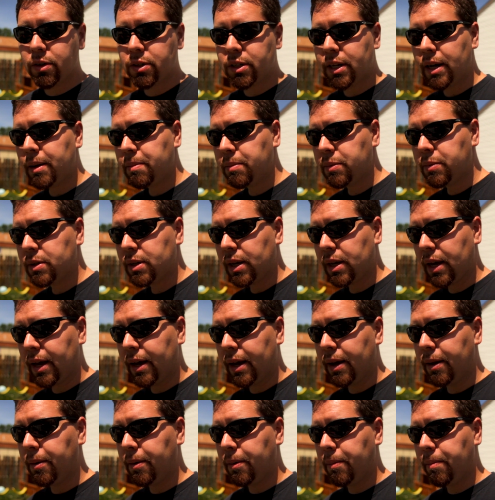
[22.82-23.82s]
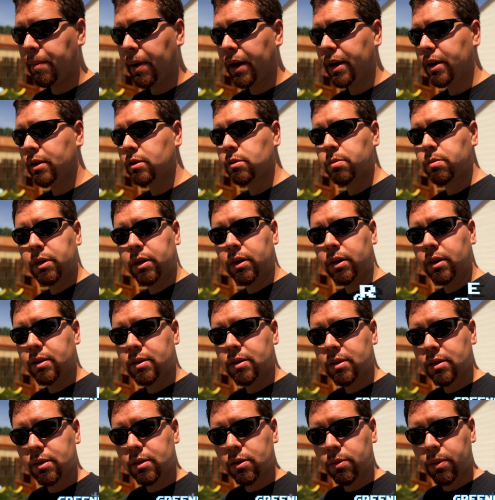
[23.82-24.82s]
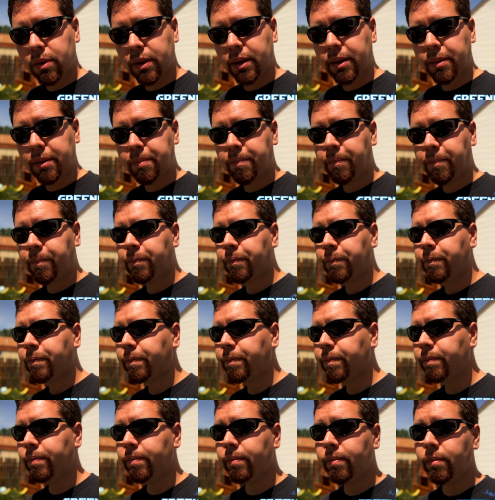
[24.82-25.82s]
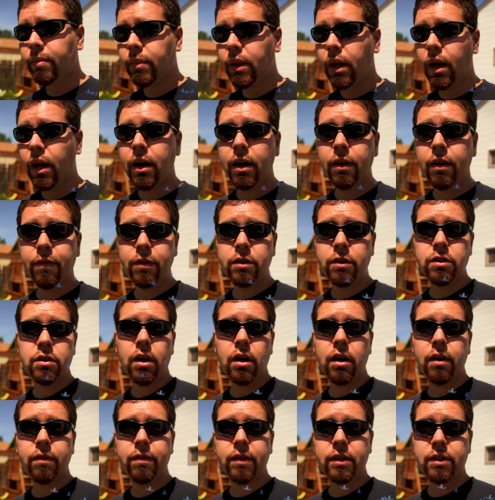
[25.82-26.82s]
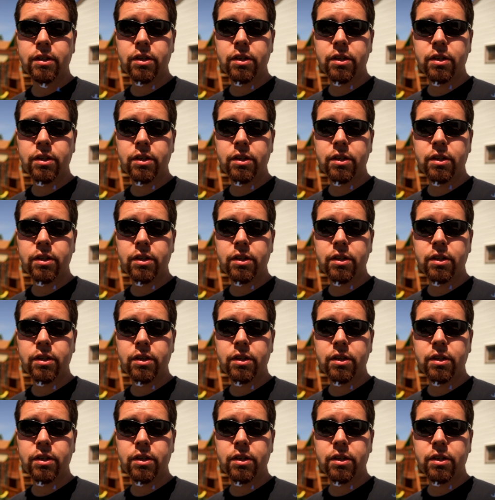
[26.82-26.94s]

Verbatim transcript: steps and my experiences with it. Uh, first off, it's